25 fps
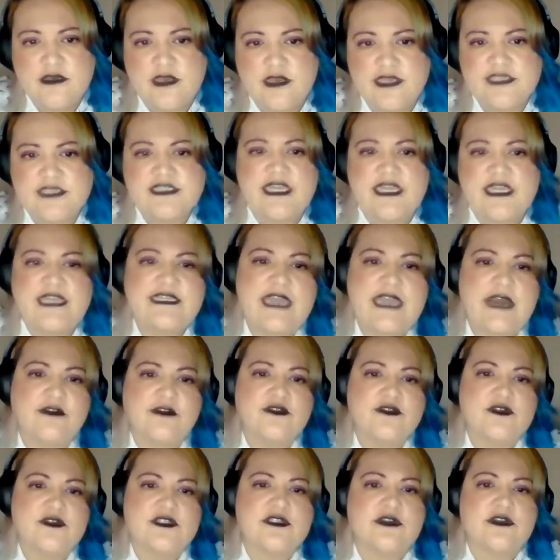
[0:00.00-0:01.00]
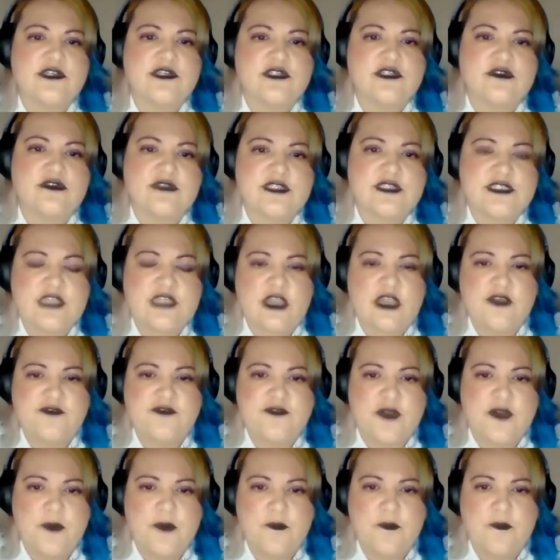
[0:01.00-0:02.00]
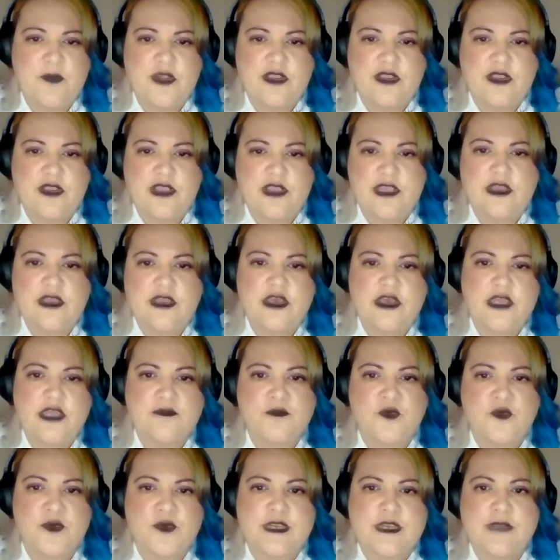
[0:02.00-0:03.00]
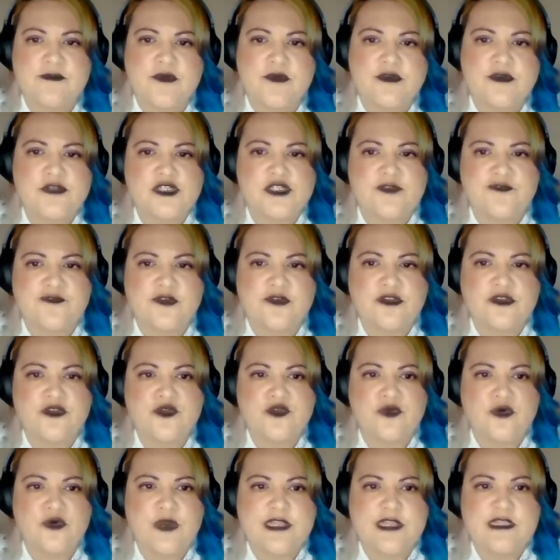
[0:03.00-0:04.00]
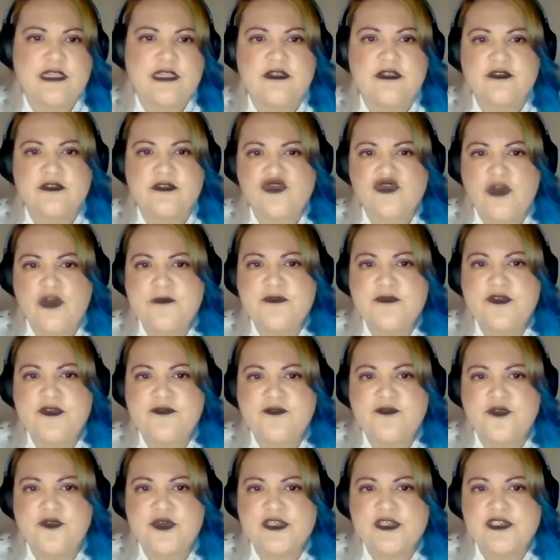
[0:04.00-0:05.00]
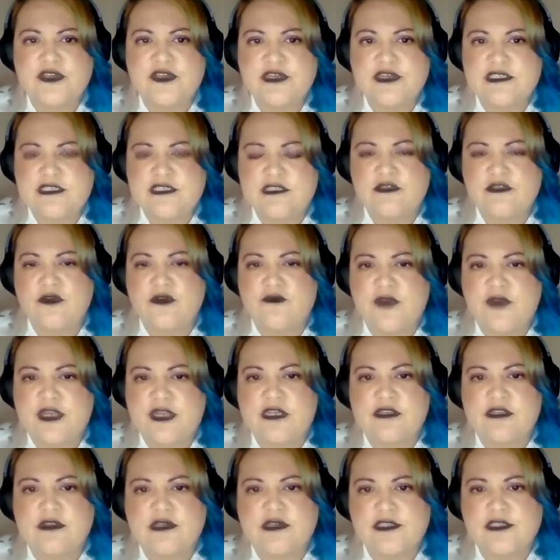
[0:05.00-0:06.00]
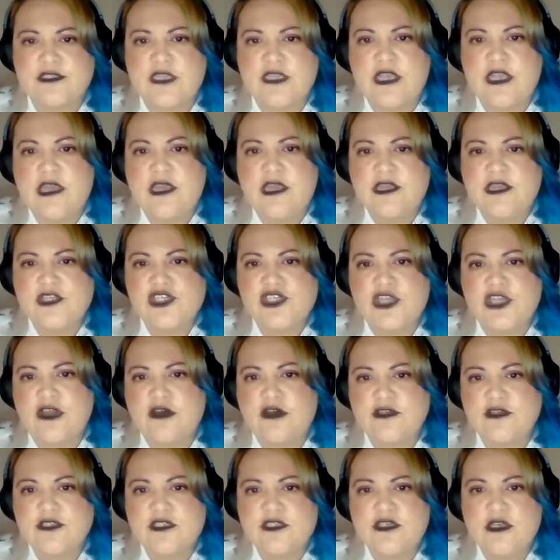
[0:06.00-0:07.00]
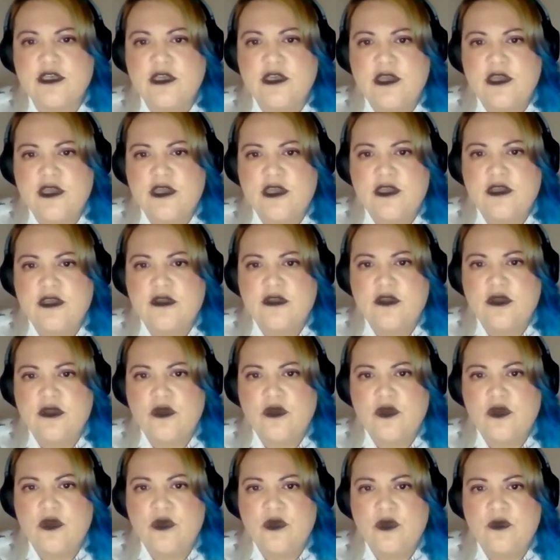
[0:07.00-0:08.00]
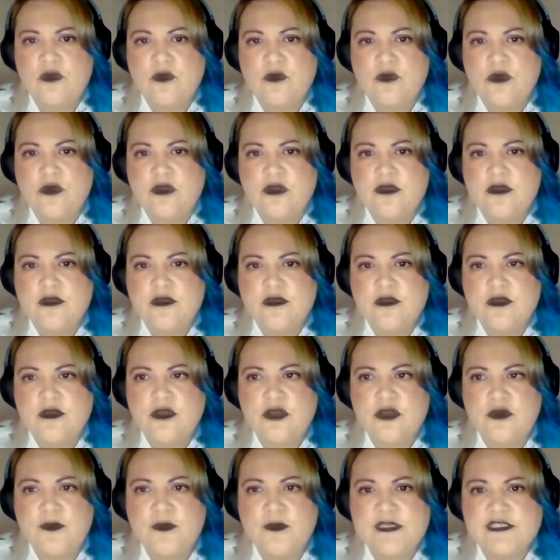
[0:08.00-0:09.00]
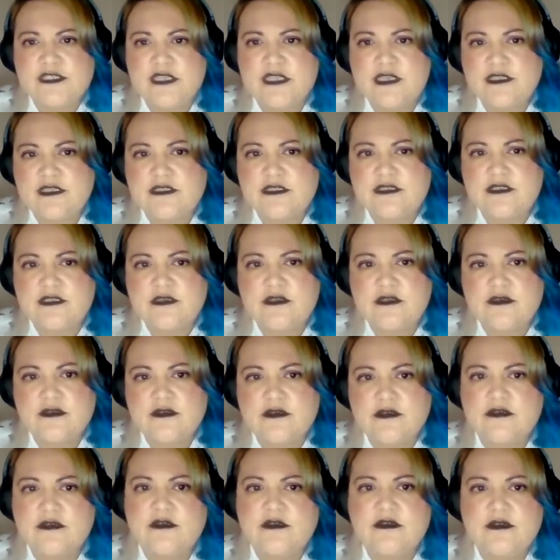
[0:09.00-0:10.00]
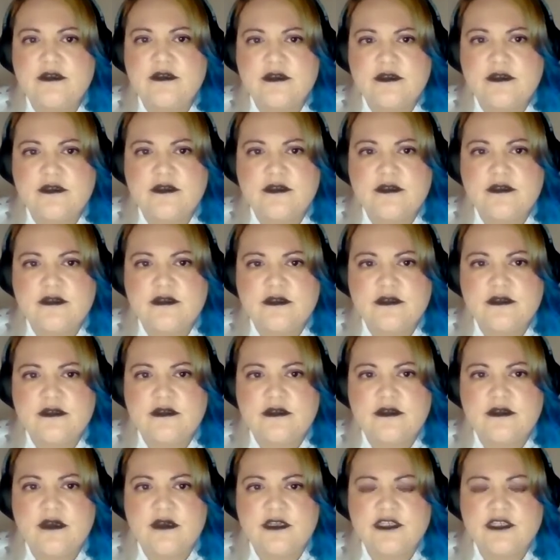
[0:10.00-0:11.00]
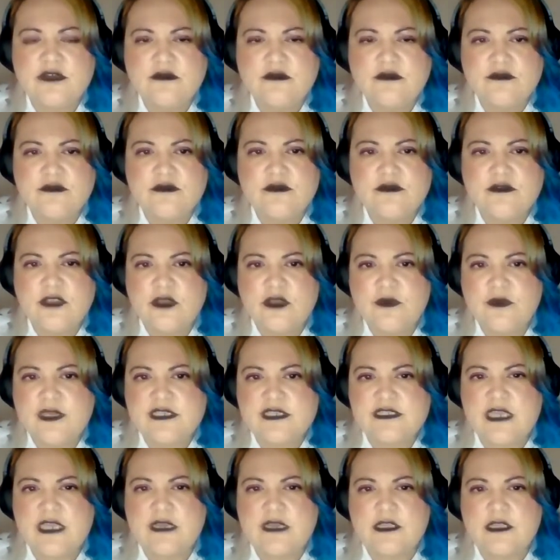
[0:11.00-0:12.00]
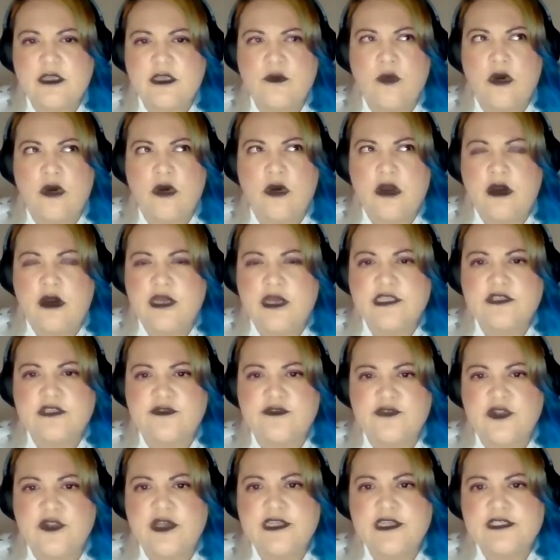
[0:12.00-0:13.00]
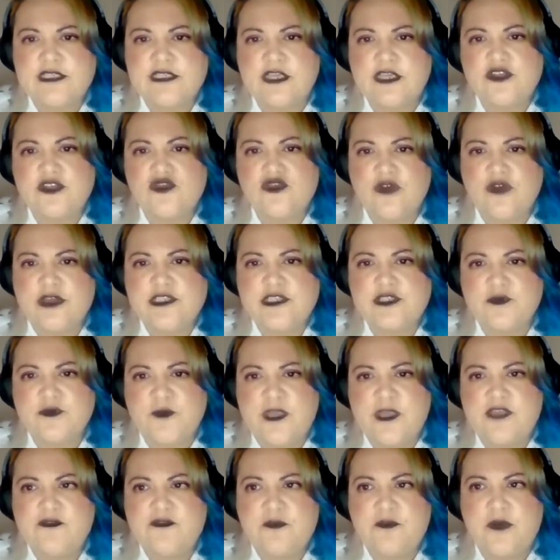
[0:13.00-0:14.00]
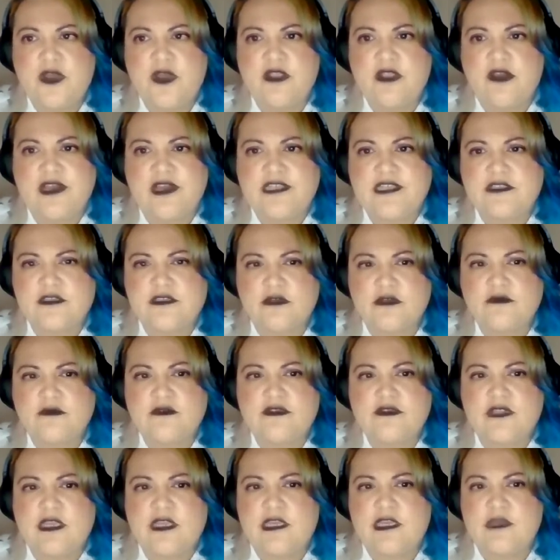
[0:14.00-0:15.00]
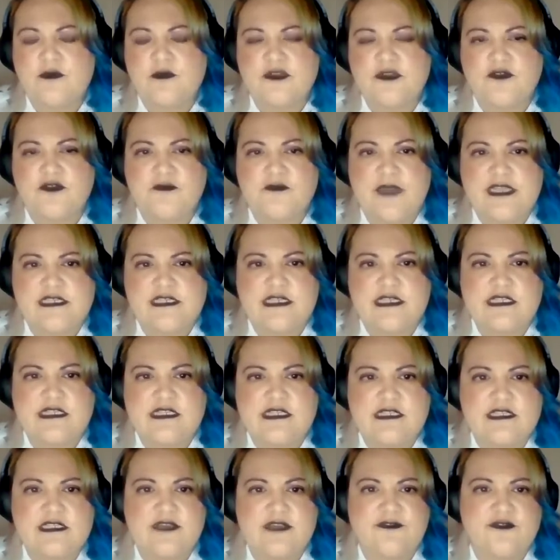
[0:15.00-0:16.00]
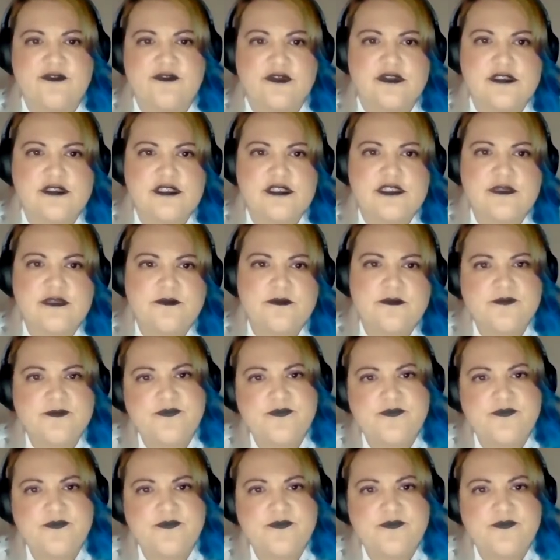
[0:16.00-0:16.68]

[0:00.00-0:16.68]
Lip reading: I stayed out of sight on the sofa, but I heard Marie approach the front door, a trembling voice I did not recognize, she asked, Who is it? I don't know exactly what kind of lies they tried to weave, but I don't think it would have made any difference.